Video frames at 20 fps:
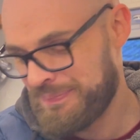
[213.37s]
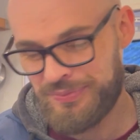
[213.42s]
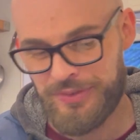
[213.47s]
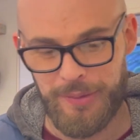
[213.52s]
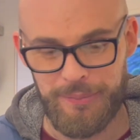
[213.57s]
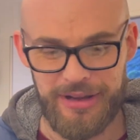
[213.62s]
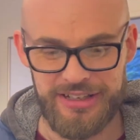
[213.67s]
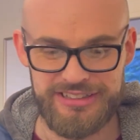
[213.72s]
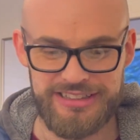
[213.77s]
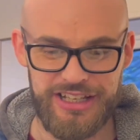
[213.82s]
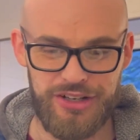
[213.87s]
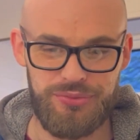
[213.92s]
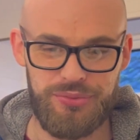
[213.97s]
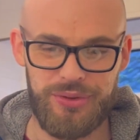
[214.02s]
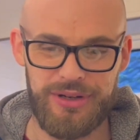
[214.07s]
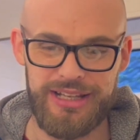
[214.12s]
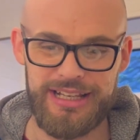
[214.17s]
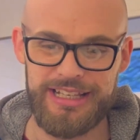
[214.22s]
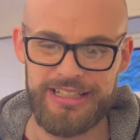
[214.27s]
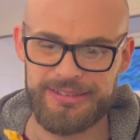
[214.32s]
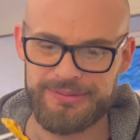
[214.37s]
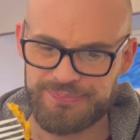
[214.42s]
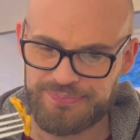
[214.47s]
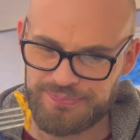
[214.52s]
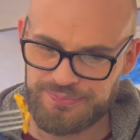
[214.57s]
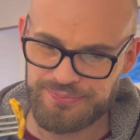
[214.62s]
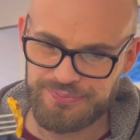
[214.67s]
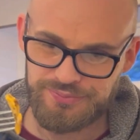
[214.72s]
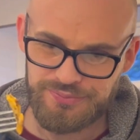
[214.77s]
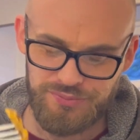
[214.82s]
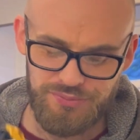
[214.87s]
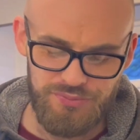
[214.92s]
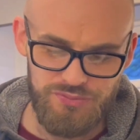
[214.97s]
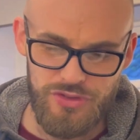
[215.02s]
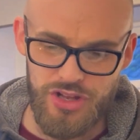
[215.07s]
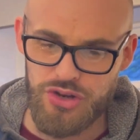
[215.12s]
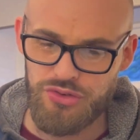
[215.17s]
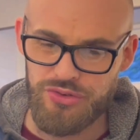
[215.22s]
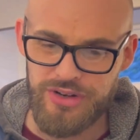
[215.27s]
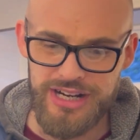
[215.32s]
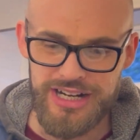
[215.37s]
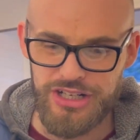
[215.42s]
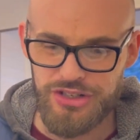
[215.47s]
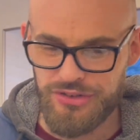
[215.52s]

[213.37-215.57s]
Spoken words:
myself what it is. Really